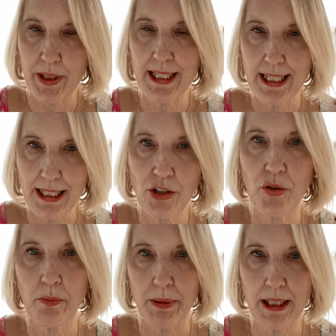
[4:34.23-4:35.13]
We need
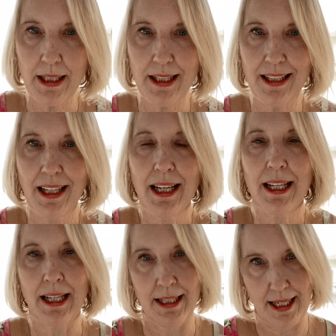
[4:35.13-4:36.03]
to be
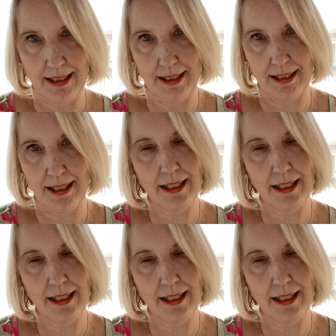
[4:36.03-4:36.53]
connected,